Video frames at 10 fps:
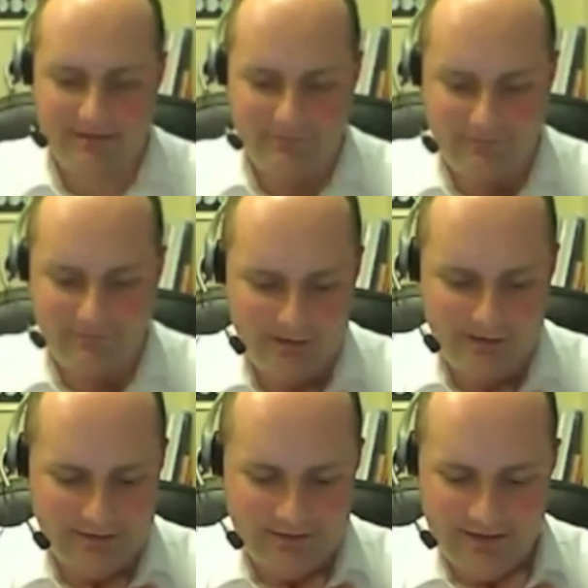very good.
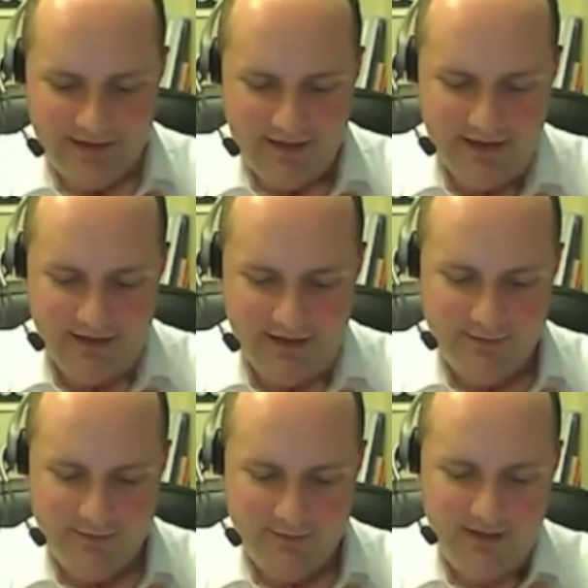
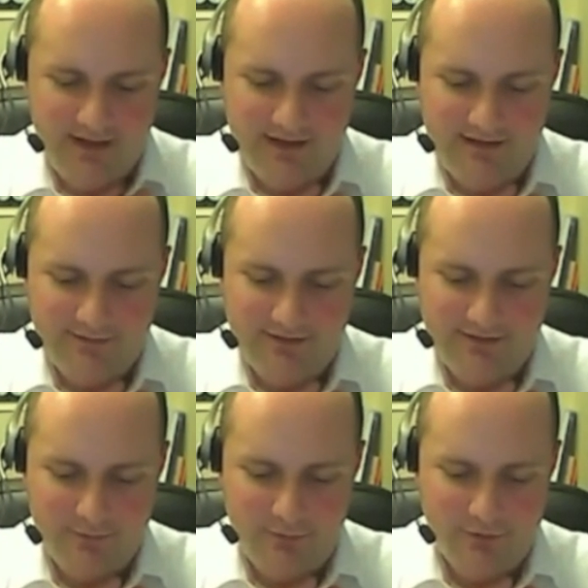Um, and I want to ask
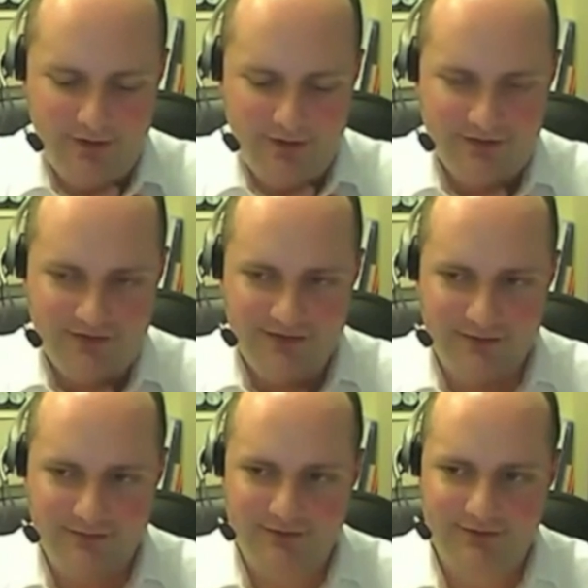one more question, and
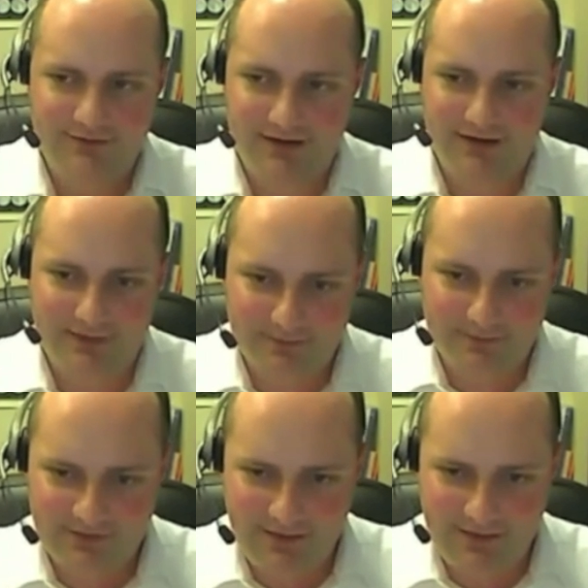we'll um,
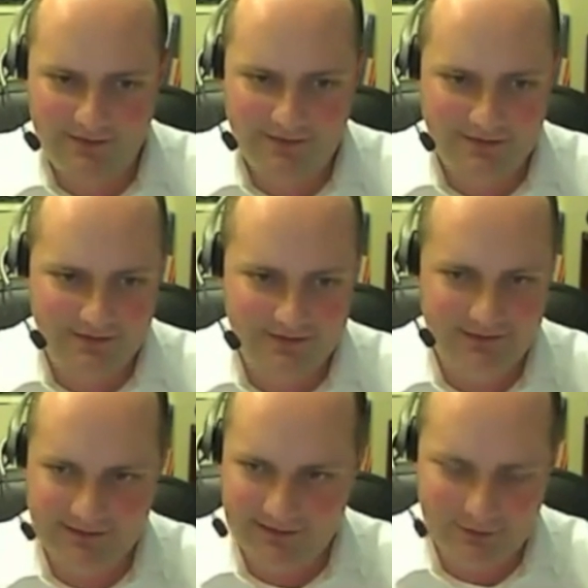see maybe if there's
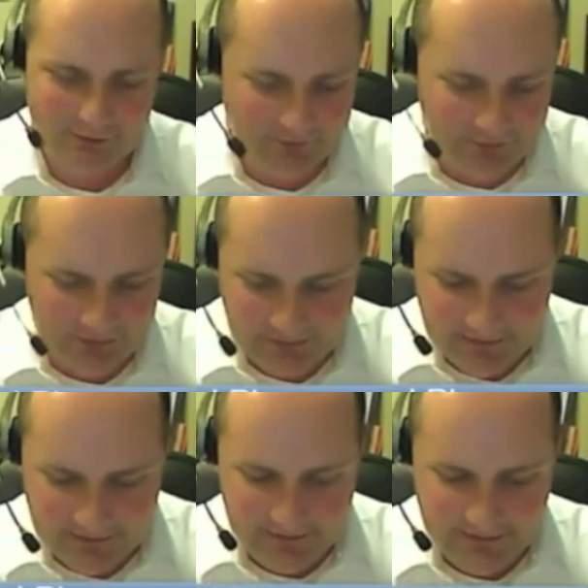anything over
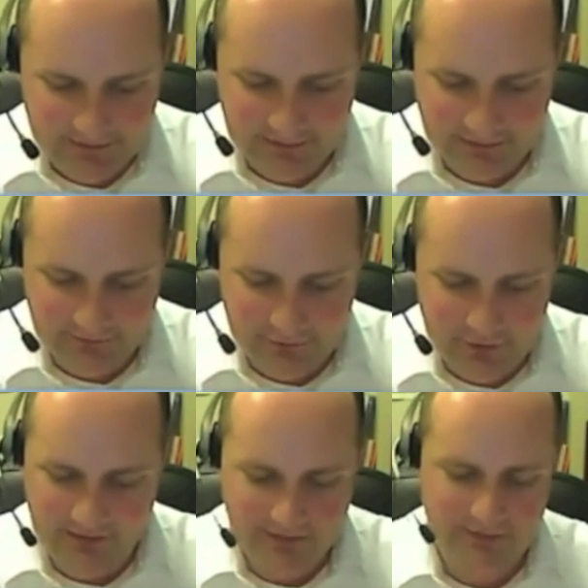in our view.
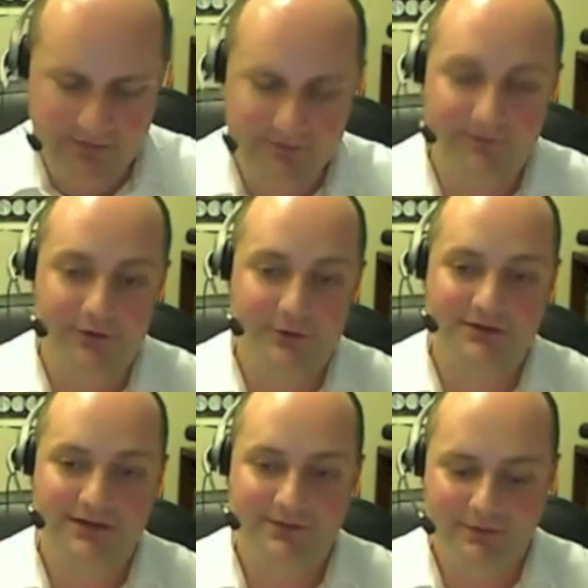Any of our viewers
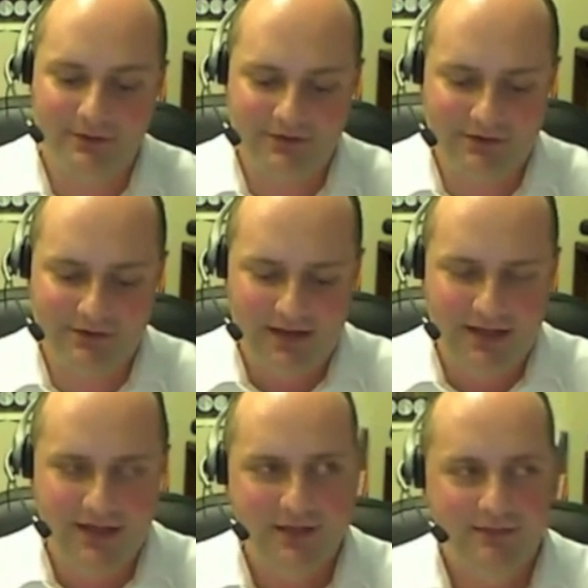have a question,
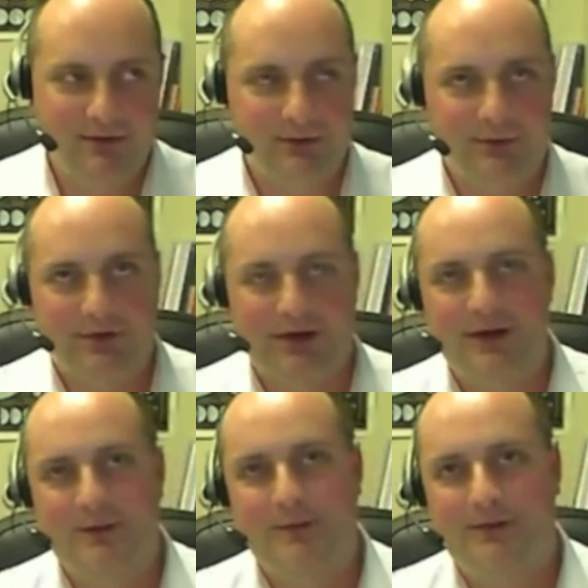but
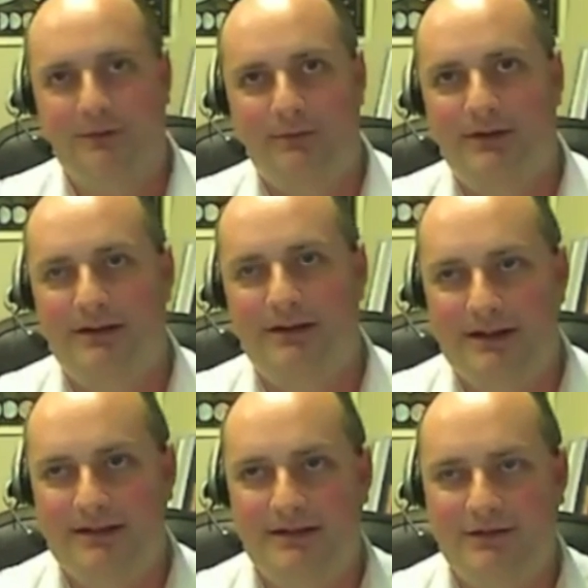um, when, when a lot
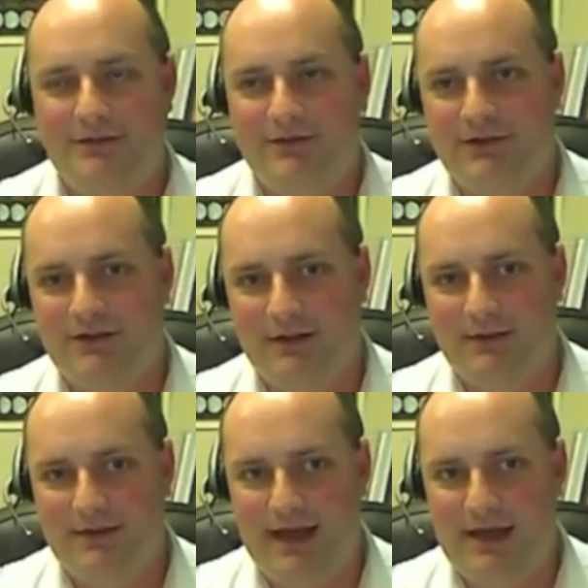of things first started
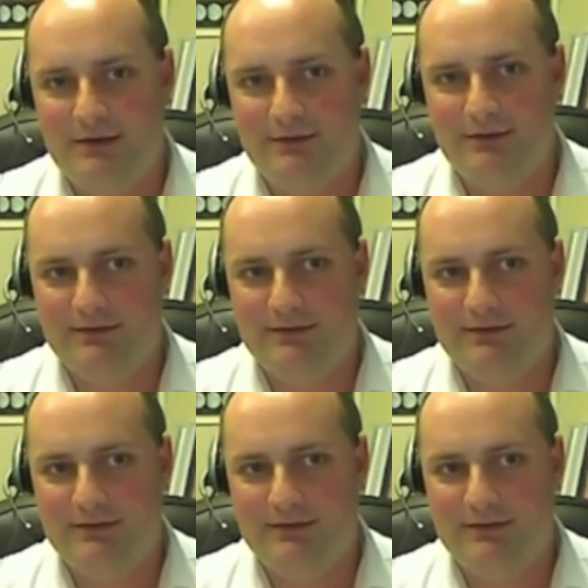coming out,